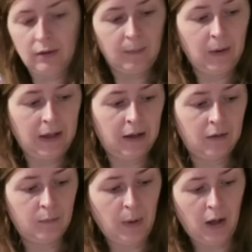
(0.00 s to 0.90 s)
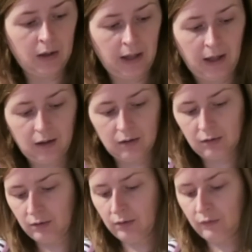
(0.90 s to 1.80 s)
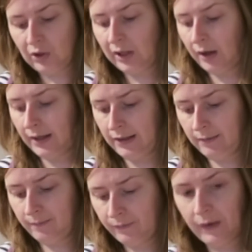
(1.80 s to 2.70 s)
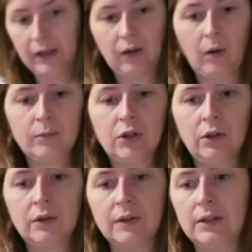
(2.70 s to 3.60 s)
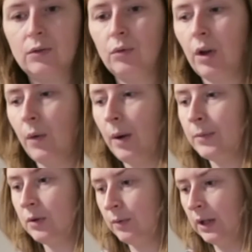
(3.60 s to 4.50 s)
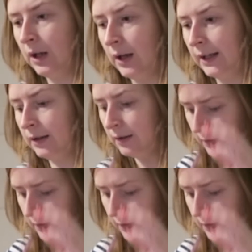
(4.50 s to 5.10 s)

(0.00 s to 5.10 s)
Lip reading: I'm thinking of marking the line that I go up to, because these all go up to a line.